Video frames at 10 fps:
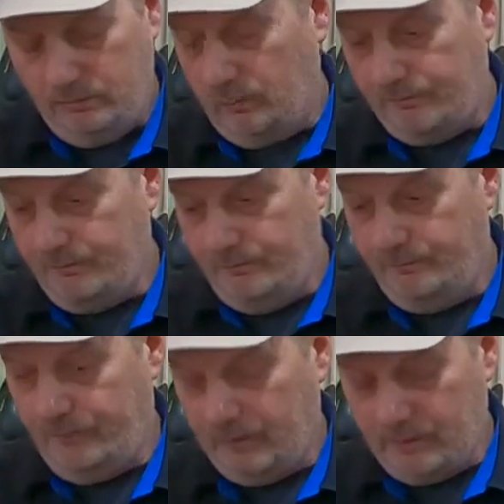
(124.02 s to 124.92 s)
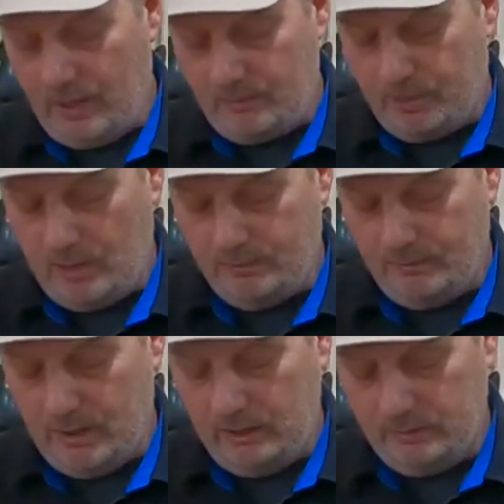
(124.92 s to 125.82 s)
we figured that
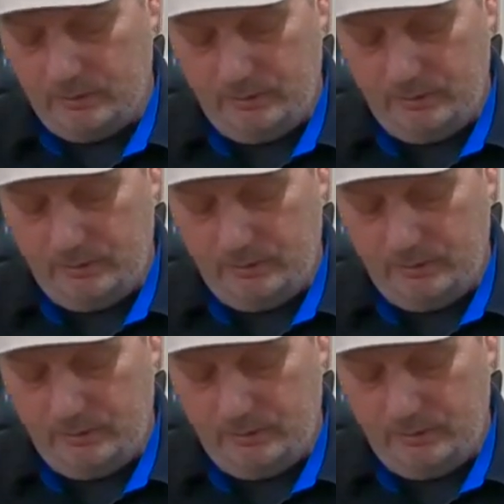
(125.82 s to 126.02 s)
problem out.